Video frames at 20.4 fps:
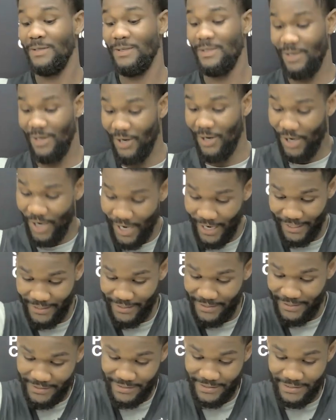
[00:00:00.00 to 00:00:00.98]
All right.
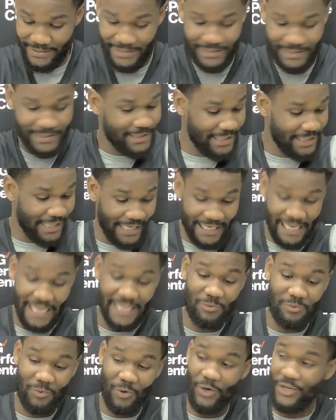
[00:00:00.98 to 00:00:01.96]
And
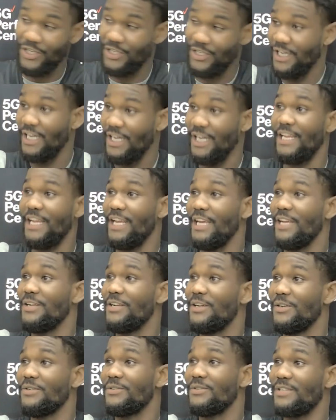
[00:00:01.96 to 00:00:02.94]
that's working. I ain't getting
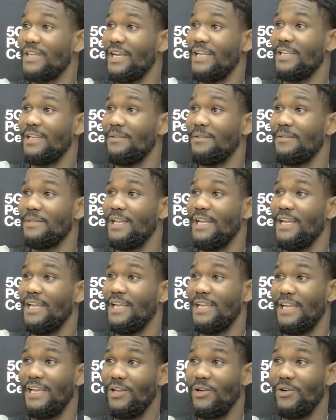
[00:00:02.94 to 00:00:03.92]
old
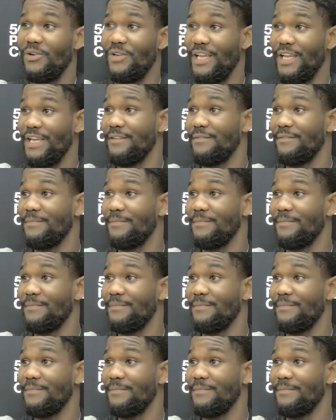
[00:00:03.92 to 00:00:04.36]
yet.